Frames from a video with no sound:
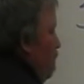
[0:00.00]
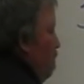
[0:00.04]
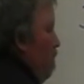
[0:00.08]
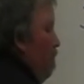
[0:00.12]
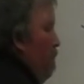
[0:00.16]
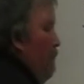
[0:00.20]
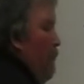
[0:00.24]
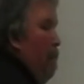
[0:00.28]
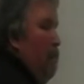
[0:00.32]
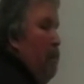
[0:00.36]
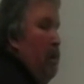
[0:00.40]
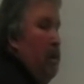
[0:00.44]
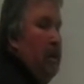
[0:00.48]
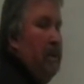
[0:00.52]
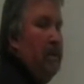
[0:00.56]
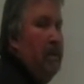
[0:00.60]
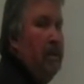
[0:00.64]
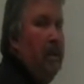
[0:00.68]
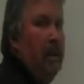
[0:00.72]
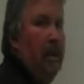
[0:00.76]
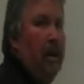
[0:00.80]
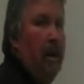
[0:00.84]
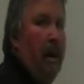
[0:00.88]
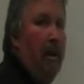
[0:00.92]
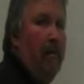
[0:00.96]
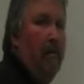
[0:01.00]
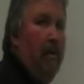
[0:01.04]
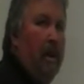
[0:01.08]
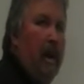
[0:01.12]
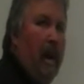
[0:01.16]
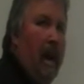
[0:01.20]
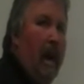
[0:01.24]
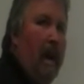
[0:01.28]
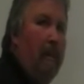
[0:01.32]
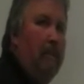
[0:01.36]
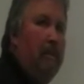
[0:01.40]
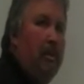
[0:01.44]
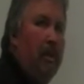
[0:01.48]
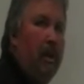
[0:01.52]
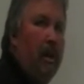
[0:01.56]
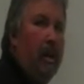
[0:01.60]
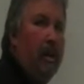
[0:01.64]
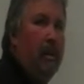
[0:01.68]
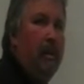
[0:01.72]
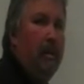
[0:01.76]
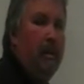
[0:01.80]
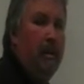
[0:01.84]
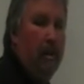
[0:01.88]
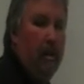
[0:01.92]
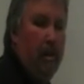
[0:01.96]
remember, to see every
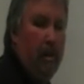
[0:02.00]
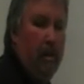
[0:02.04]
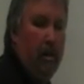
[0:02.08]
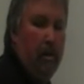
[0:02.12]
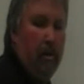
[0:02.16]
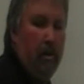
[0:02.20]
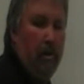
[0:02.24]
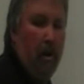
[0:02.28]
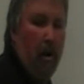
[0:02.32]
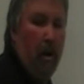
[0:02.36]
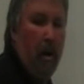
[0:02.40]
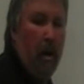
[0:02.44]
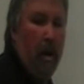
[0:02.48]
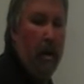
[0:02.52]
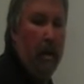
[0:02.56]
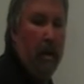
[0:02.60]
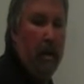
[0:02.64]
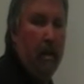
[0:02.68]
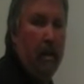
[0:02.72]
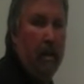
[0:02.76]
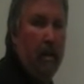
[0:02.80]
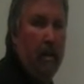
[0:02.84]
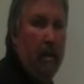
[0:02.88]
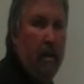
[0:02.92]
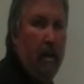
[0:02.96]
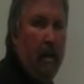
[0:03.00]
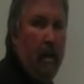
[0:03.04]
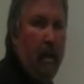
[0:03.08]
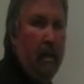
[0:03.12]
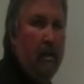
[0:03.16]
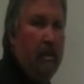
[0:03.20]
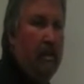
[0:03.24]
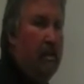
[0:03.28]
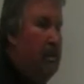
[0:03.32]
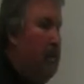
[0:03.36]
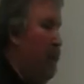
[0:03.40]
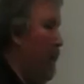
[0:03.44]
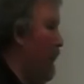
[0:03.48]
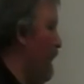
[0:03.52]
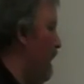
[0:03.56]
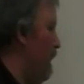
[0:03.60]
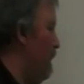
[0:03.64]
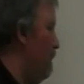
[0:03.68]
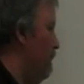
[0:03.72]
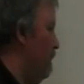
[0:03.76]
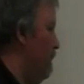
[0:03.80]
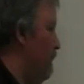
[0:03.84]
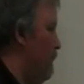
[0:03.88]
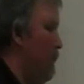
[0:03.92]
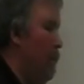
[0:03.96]
object, you're drawing it
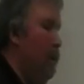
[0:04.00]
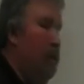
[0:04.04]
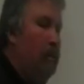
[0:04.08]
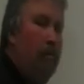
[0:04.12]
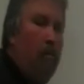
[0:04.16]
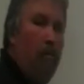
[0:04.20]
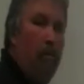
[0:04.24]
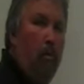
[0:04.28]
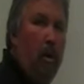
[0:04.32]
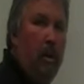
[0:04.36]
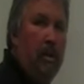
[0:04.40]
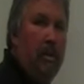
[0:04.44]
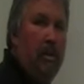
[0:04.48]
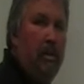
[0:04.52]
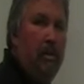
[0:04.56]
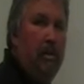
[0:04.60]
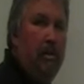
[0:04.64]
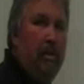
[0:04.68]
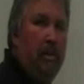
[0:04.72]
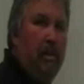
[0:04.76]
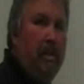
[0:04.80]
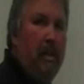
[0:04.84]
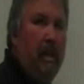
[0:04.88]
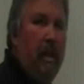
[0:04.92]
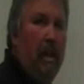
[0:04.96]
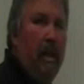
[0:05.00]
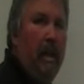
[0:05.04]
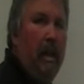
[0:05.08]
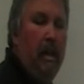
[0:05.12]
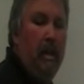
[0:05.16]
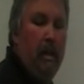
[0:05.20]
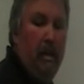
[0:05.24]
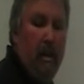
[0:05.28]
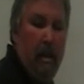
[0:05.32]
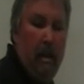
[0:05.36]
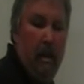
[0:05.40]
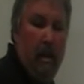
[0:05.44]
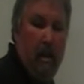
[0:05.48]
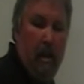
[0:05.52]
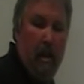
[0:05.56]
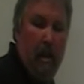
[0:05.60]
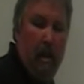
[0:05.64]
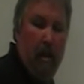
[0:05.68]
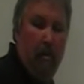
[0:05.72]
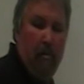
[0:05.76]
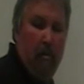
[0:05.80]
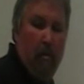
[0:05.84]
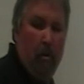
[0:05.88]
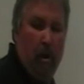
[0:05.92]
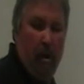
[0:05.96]
exactly what you see
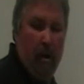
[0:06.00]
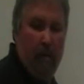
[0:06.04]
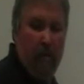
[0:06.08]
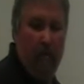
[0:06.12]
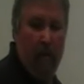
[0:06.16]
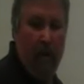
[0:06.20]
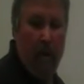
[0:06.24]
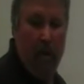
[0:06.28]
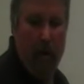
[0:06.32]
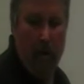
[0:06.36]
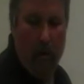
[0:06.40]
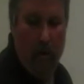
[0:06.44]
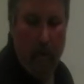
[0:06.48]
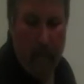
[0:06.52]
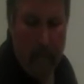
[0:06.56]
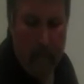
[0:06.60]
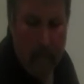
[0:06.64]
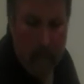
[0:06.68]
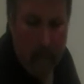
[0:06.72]
in one view.